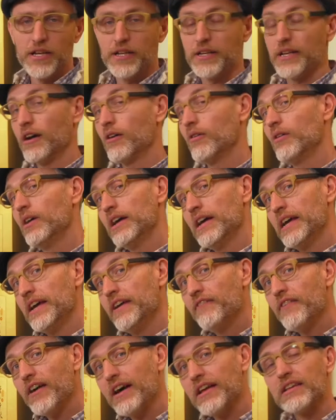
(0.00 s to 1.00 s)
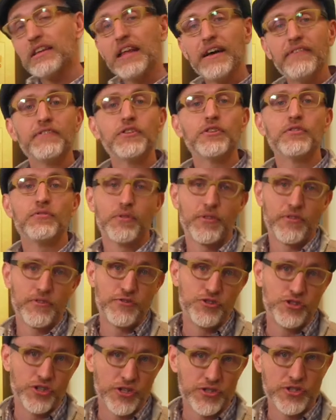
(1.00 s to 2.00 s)
Now, if I left you with
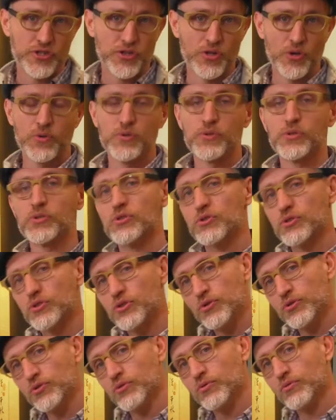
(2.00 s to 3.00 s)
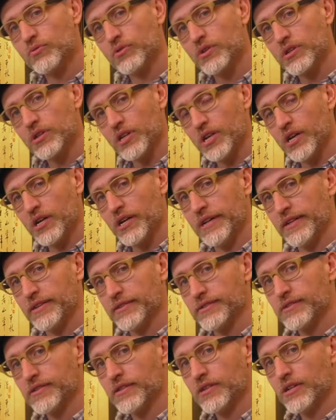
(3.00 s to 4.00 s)
just those two
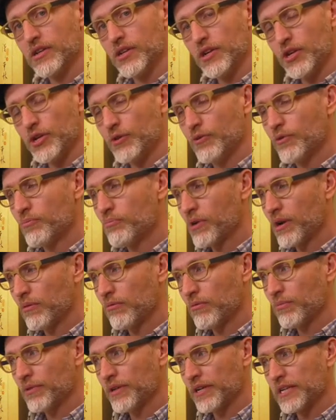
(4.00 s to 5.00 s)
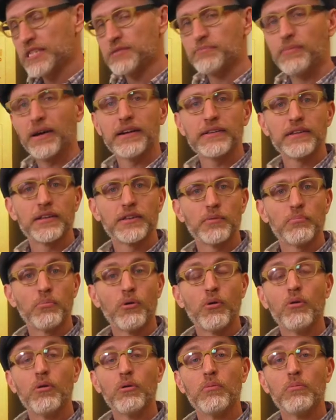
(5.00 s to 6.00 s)
lines, you would probably expect that the
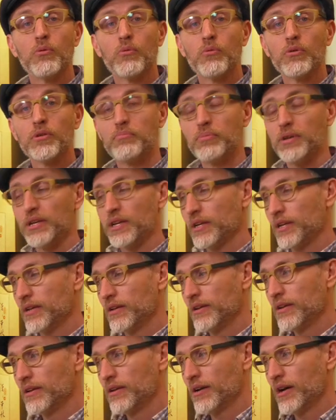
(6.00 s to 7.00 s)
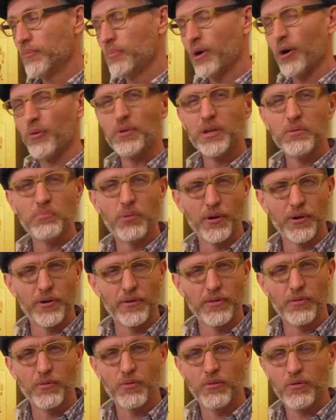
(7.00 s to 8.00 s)
poem would be about
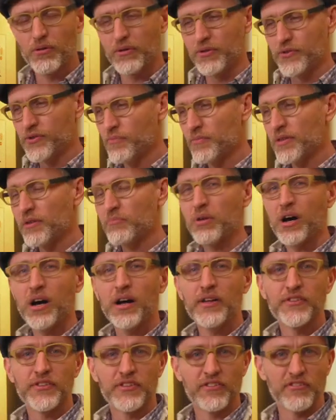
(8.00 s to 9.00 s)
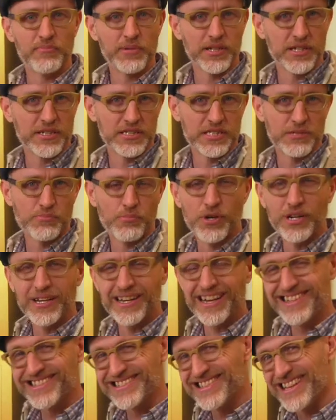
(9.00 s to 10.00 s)
rebirth or something positive because spring
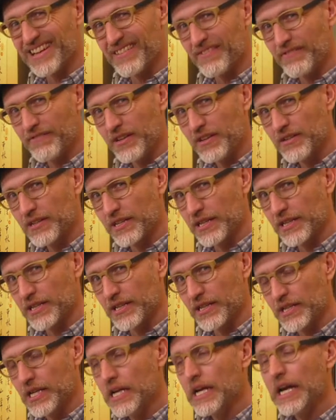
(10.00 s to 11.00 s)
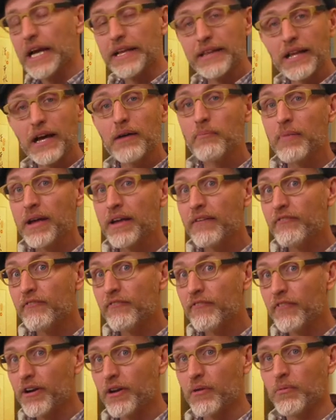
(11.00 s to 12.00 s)
has that feeling in it. And that might
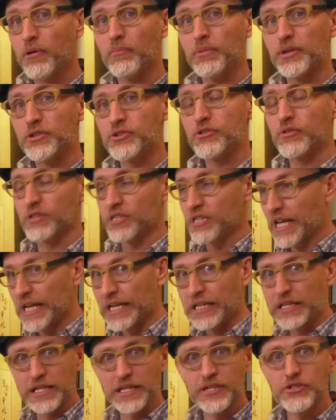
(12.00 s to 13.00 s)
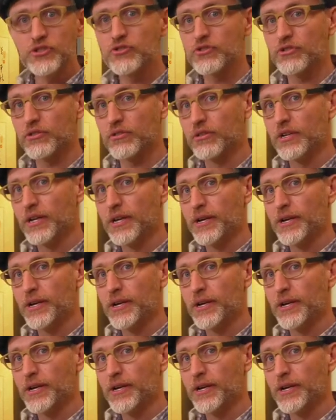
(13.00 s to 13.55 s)
very well be true, it likely is true.